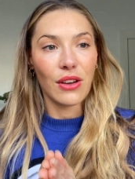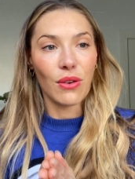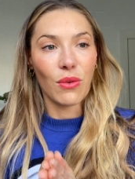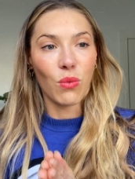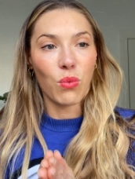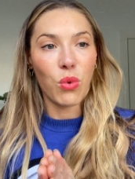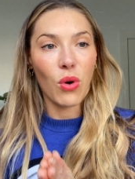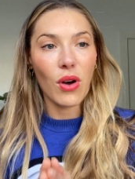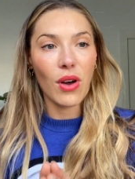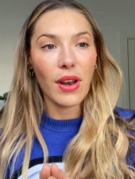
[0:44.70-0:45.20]

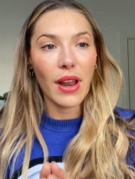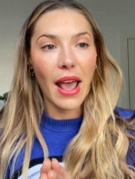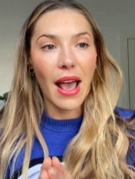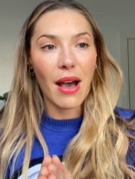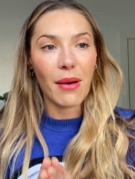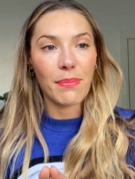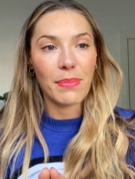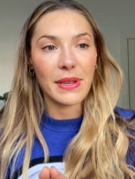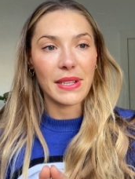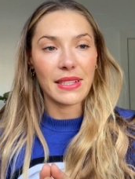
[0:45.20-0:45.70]
what
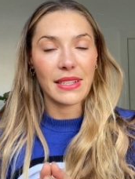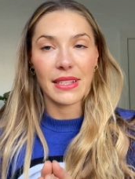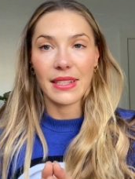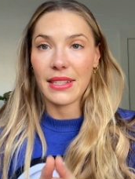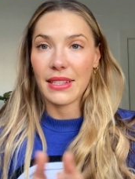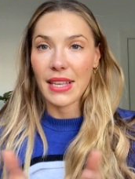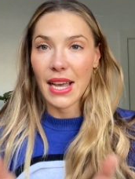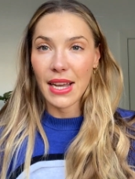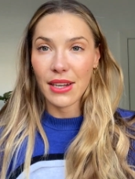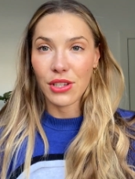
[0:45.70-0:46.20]
our
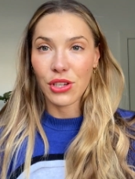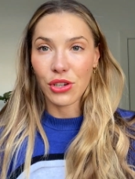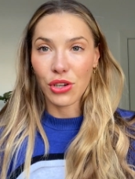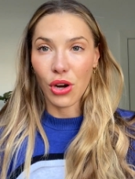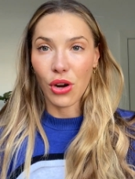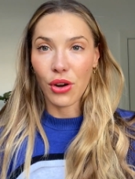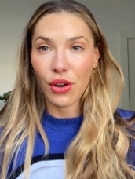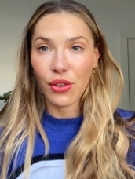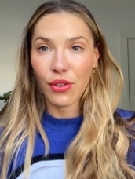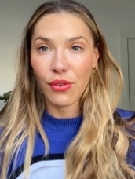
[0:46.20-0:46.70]
businesses had to
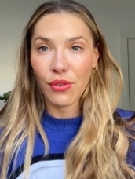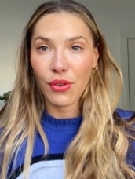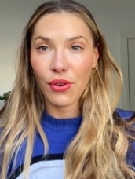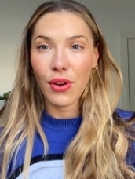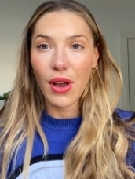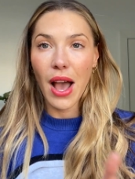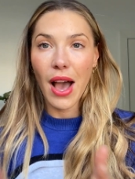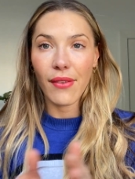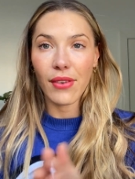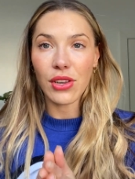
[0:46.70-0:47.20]
go
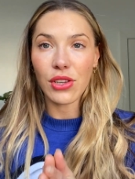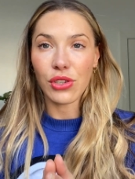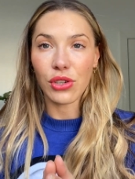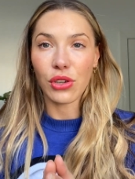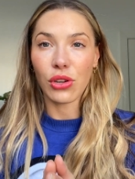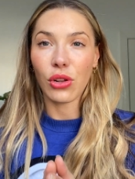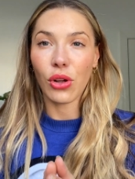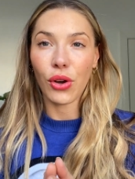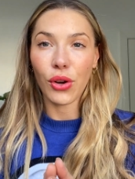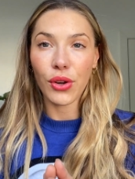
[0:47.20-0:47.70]
through having to
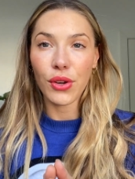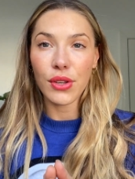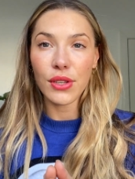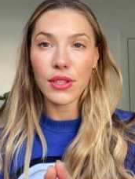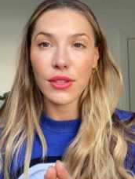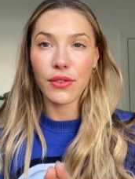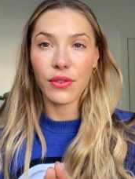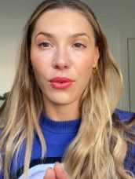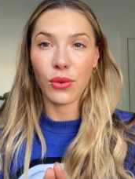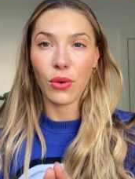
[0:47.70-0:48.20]

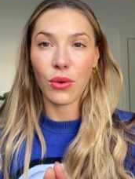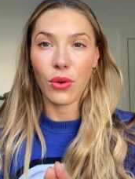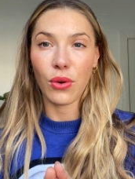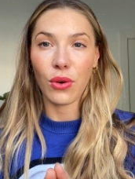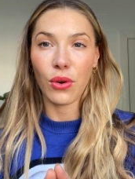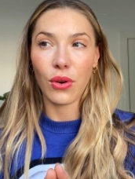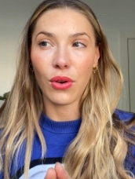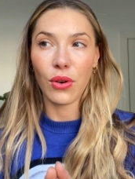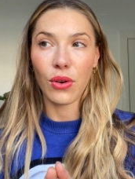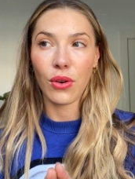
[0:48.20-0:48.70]
close
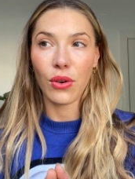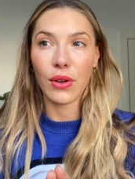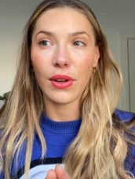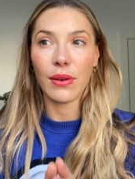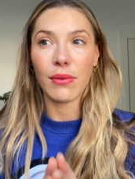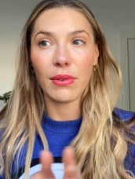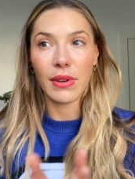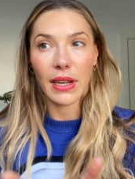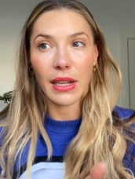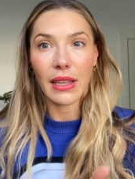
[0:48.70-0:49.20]
for
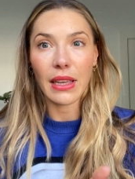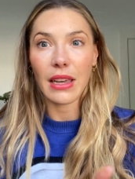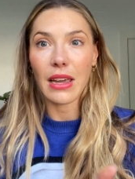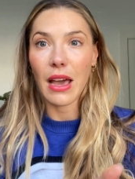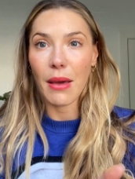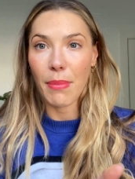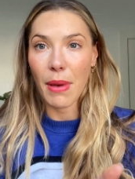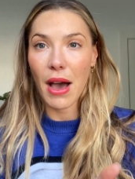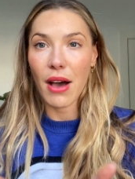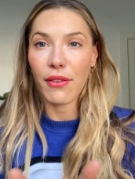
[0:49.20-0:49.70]
nearly
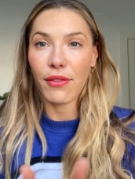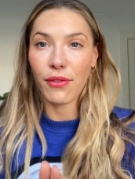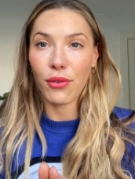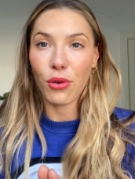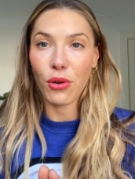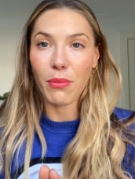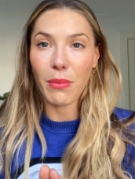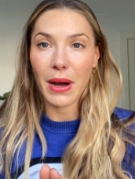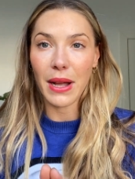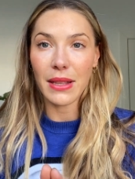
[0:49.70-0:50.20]
about
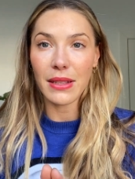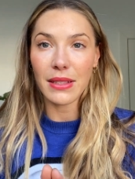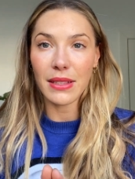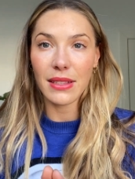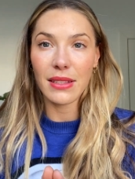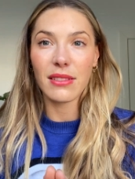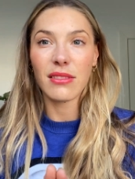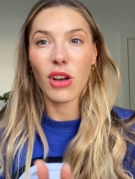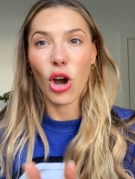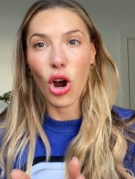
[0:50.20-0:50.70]
four
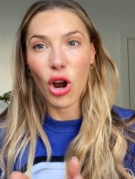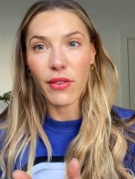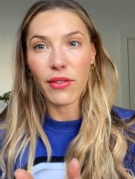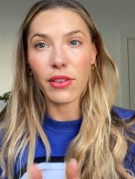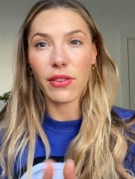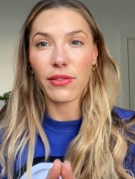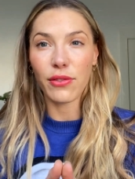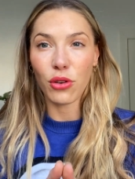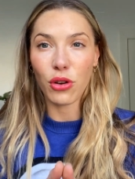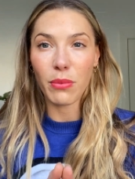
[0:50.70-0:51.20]
months,
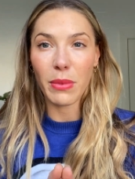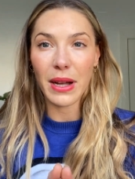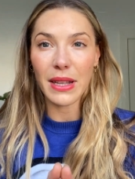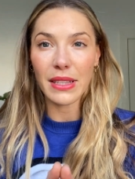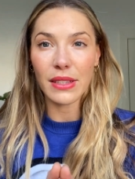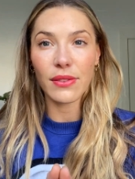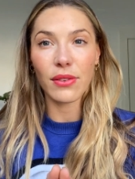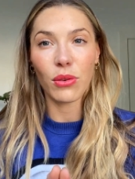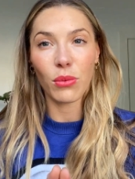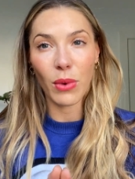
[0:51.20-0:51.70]
over four
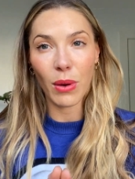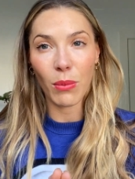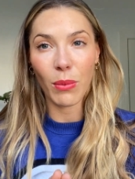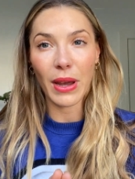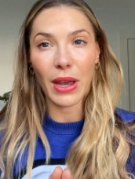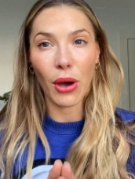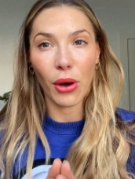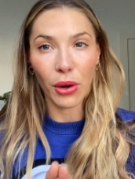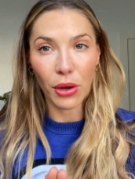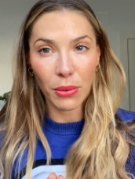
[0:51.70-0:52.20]
months for when
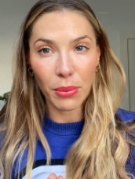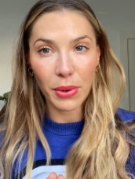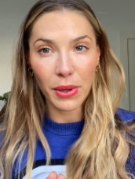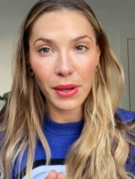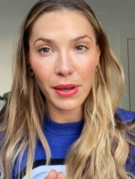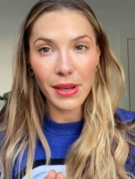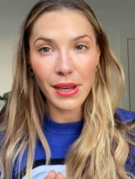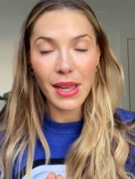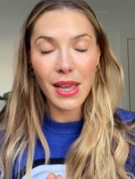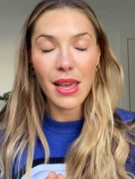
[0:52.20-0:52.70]
we
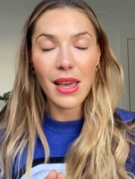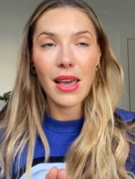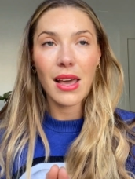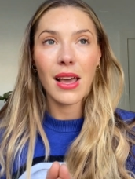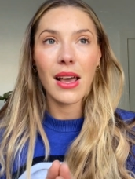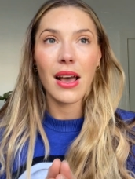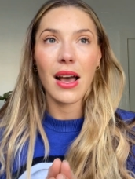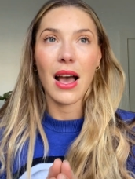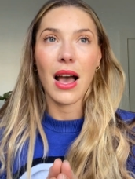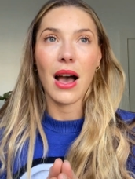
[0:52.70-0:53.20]
open.
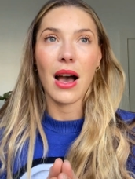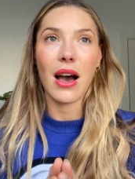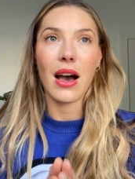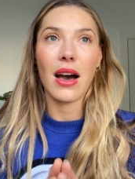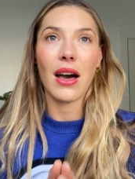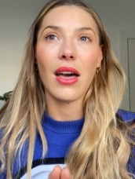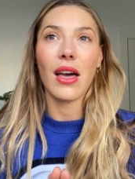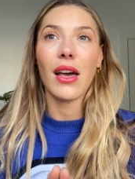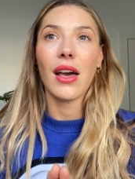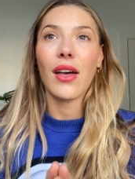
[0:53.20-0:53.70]

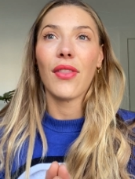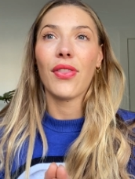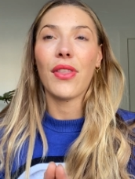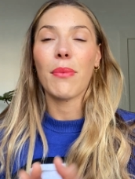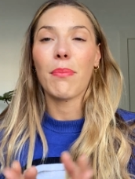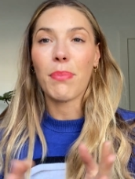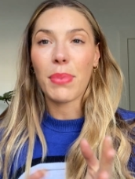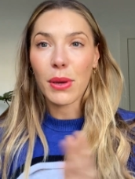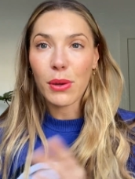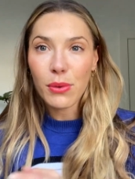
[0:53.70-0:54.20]
Uh, the
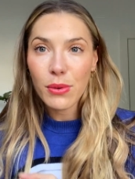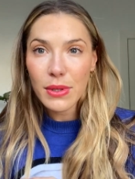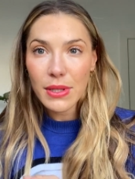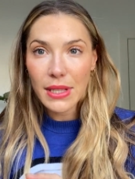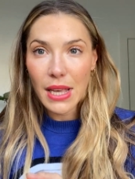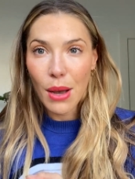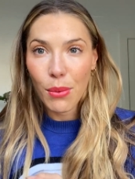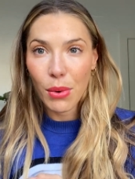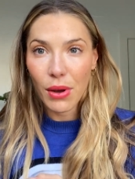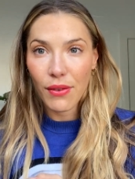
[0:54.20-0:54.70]
bills
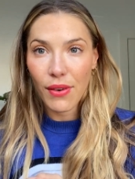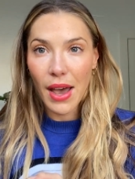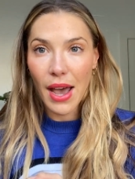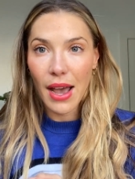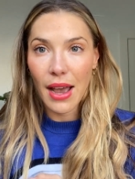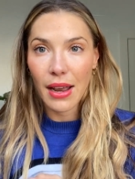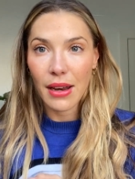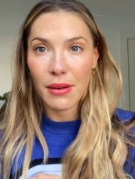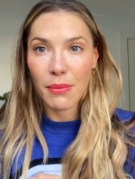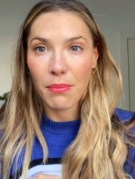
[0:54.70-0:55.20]
that we've
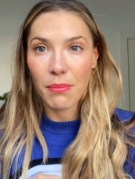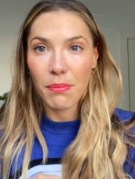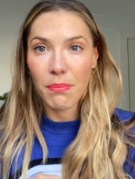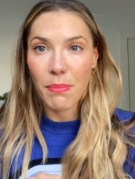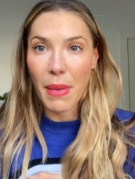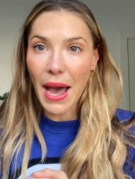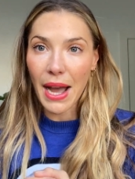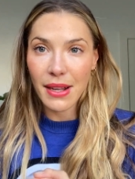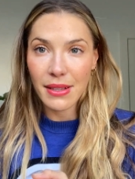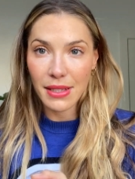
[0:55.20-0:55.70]
had
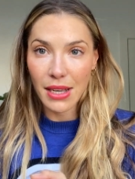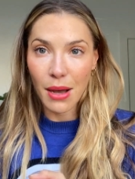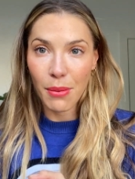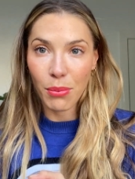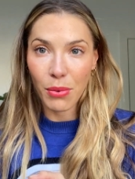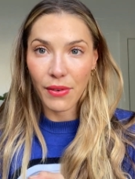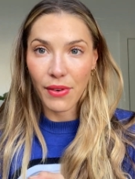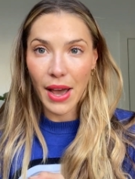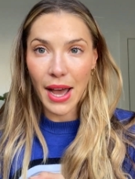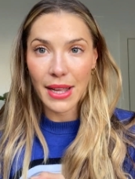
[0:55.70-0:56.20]
backed
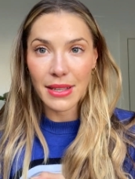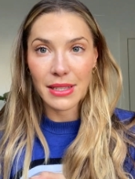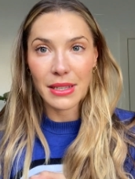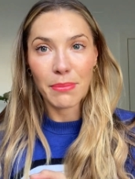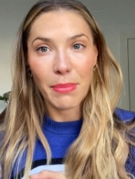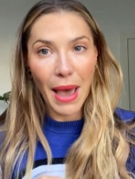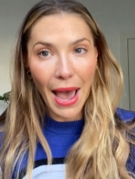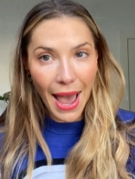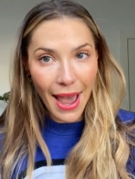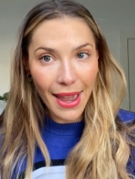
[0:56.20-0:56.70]
up, we've had to
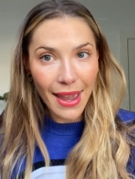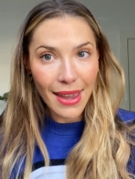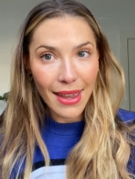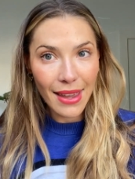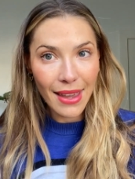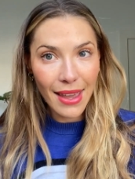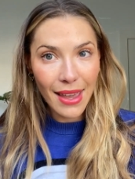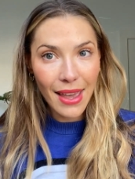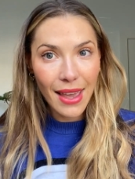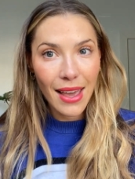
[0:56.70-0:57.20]

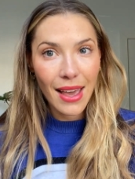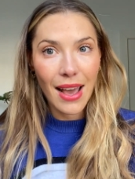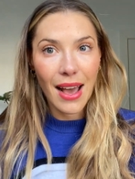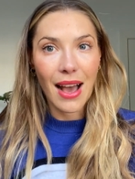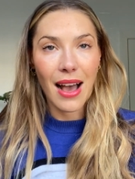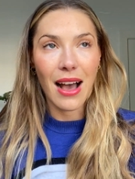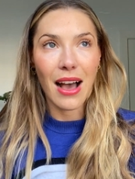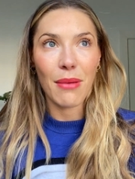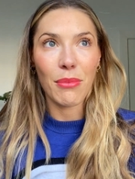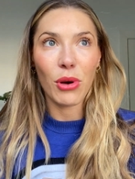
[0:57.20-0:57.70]
pay,
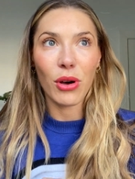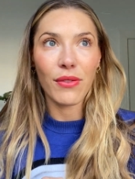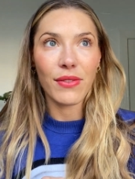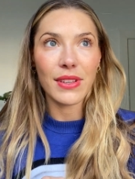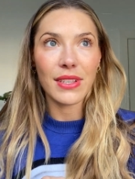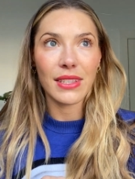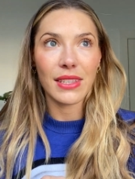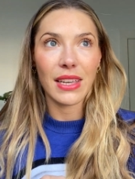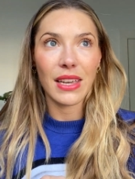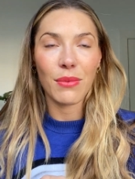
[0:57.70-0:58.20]
um,
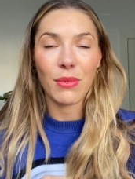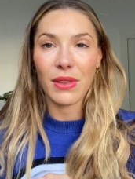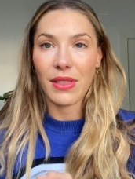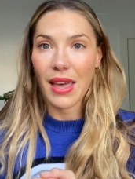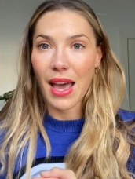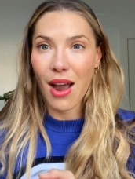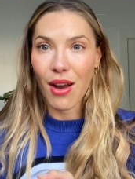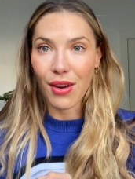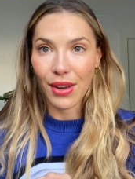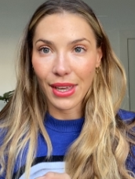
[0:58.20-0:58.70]
obviously with
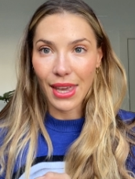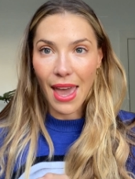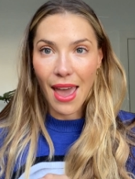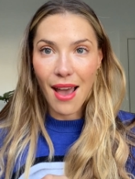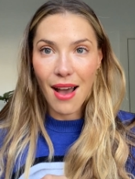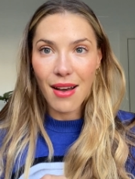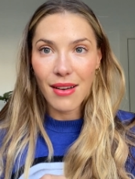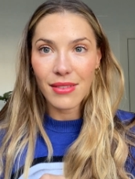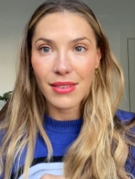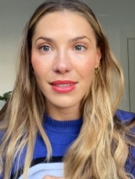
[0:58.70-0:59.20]
our
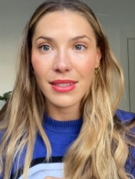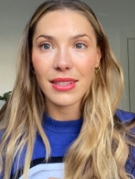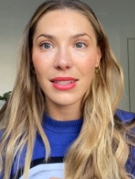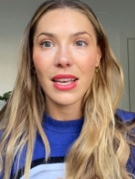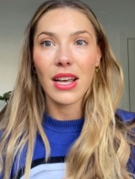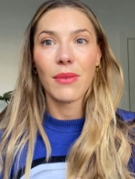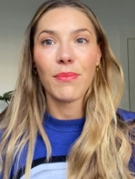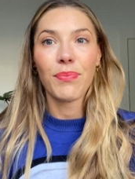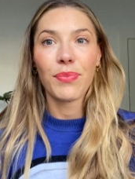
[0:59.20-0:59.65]
accounts.